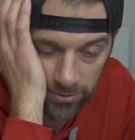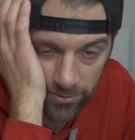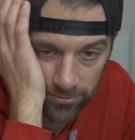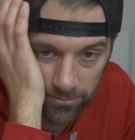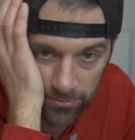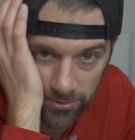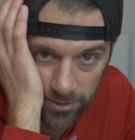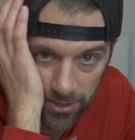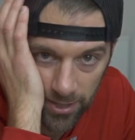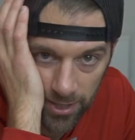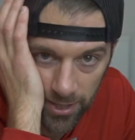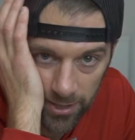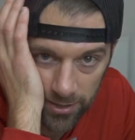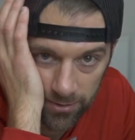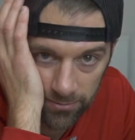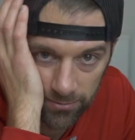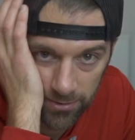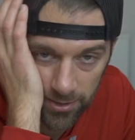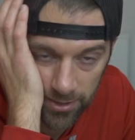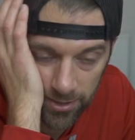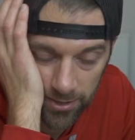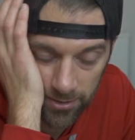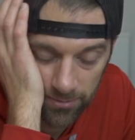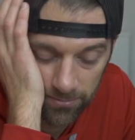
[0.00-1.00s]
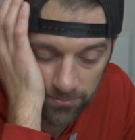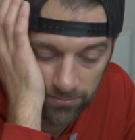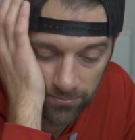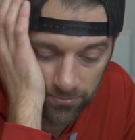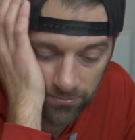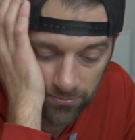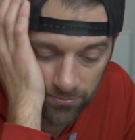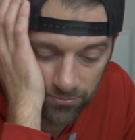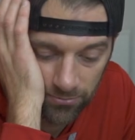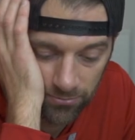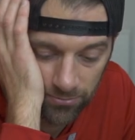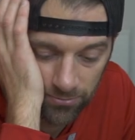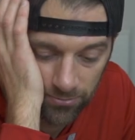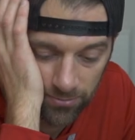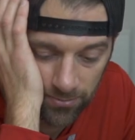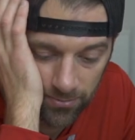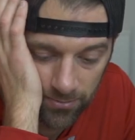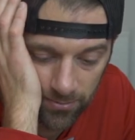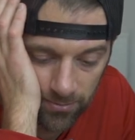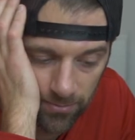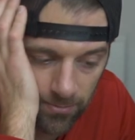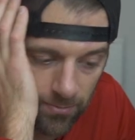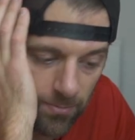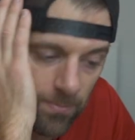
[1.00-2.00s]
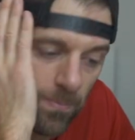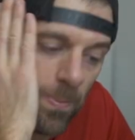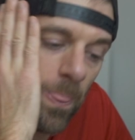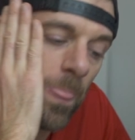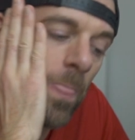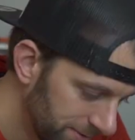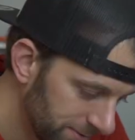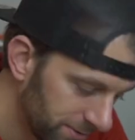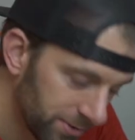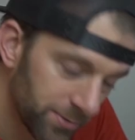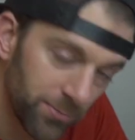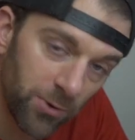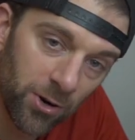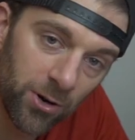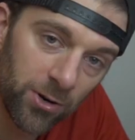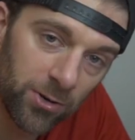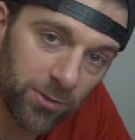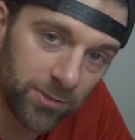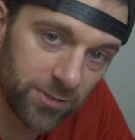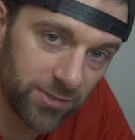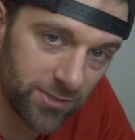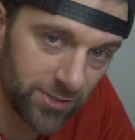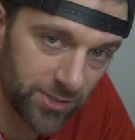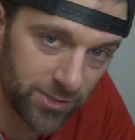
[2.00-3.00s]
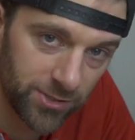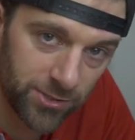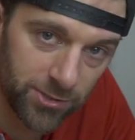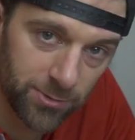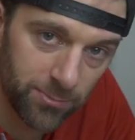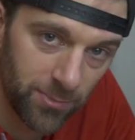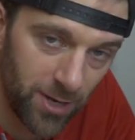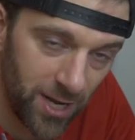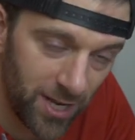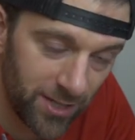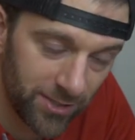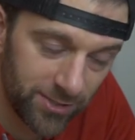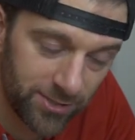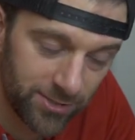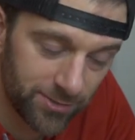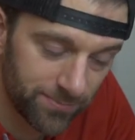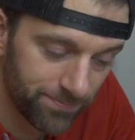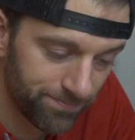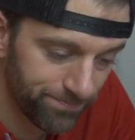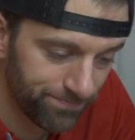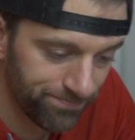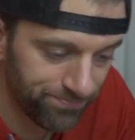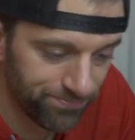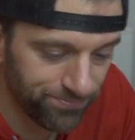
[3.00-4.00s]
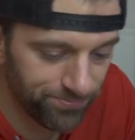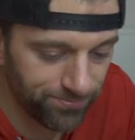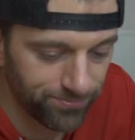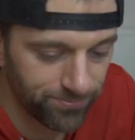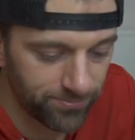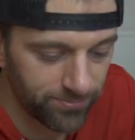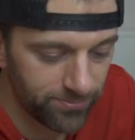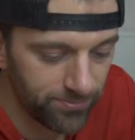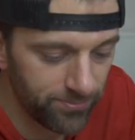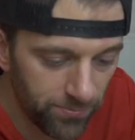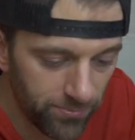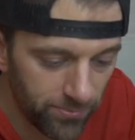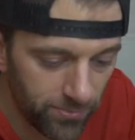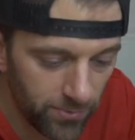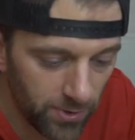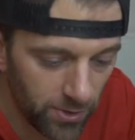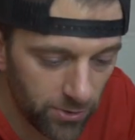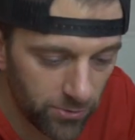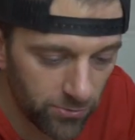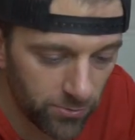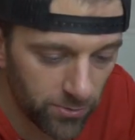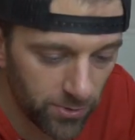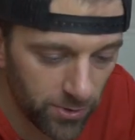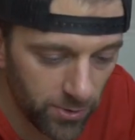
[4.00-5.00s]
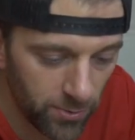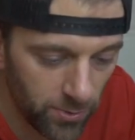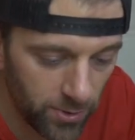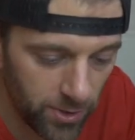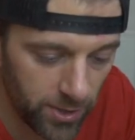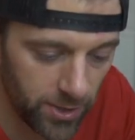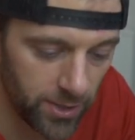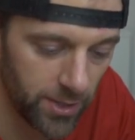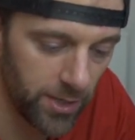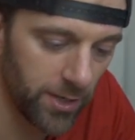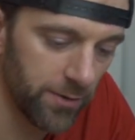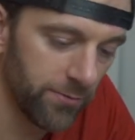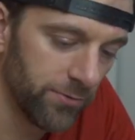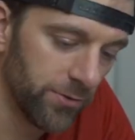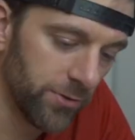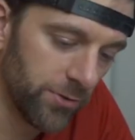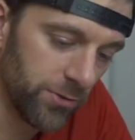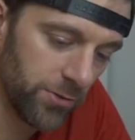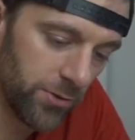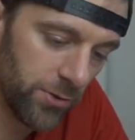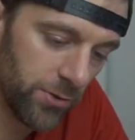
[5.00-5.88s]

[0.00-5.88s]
know if I'm gonna activate it. Tomorrow is Ginger Moss. I was really wanting to have this